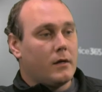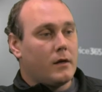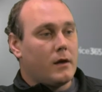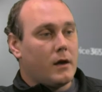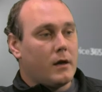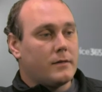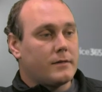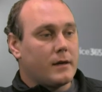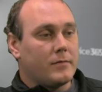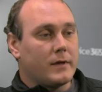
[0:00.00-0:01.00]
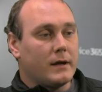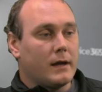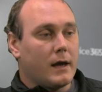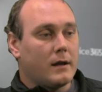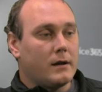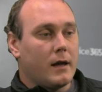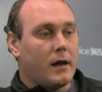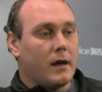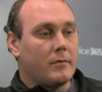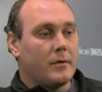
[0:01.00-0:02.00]
And the same thing again, and
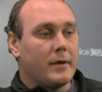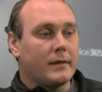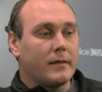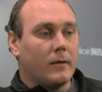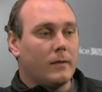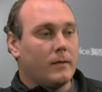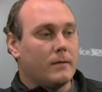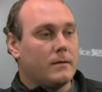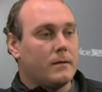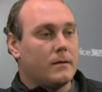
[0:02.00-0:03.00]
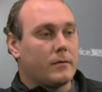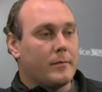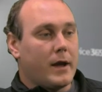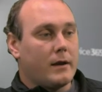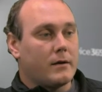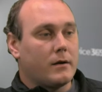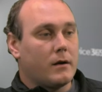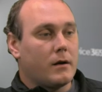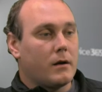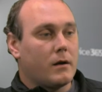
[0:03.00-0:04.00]
I'm going to make the
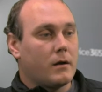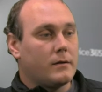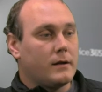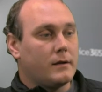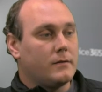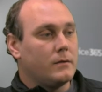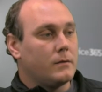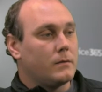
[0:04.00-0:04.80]
remainder day 2.